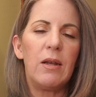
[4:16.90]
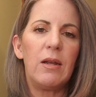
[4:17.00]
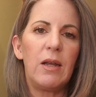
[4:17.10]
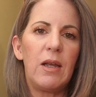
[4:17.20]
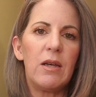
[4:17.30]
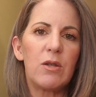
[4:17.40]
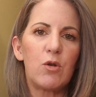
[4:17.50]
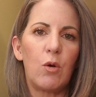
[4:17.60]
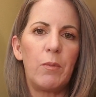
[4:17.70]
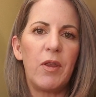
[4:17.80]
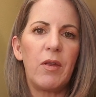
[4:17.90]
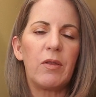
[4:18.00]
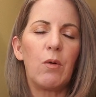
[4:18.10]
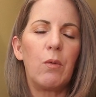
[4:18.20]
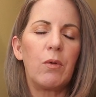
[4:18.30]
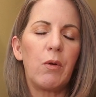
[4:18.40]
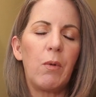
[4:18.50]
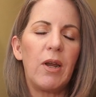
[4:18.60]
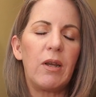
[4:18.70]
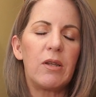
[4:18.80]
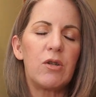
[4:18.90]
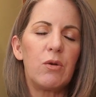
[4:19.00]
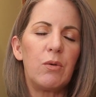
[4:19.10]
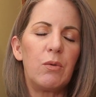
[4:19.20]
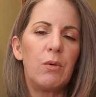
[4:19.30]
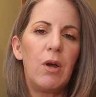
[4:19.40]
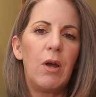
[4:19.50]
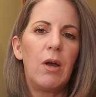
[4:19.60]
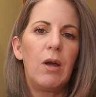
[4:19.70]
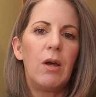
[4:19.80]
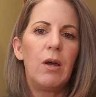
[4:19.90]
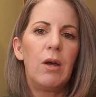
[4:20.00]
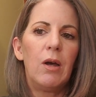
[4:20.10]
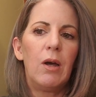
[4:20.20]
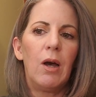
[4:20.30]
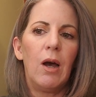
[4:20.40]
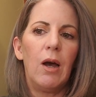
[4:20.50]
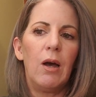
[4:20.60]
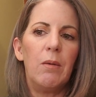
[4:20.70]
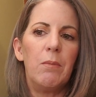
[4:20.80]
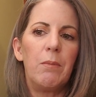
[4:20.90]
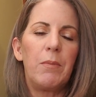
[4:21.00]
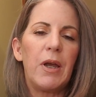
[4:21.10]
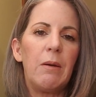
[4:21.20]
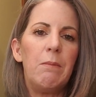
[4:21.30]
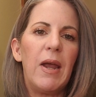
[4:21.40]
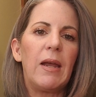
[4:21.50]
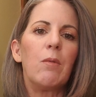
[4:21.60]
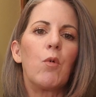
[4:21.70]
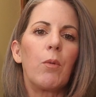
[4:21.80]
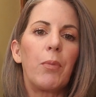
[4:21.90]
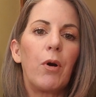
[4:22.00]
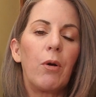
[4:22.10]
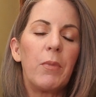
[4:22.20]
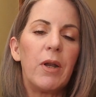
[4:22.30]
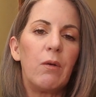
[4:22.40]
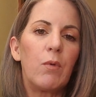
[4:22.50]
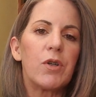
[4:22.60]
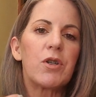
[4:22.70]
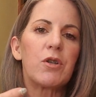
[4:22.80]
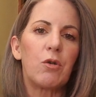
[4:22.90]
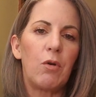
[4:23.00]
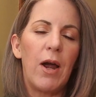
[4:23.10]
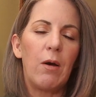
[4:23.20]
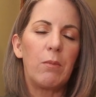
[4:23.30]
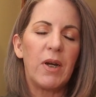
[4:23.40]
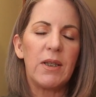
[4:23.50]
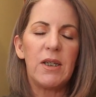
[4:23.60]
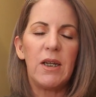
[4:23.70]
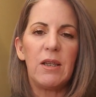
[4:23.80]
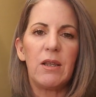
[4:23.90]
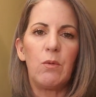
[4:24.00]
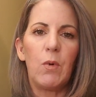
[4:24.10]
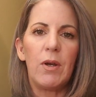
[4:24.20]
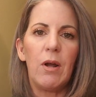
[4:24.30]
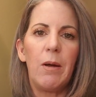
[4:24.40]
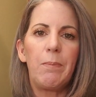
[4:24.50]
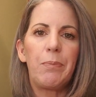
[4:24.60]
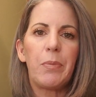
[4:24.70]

he had told me that the only way to make it more permanent was to crown my teeth and whatnot.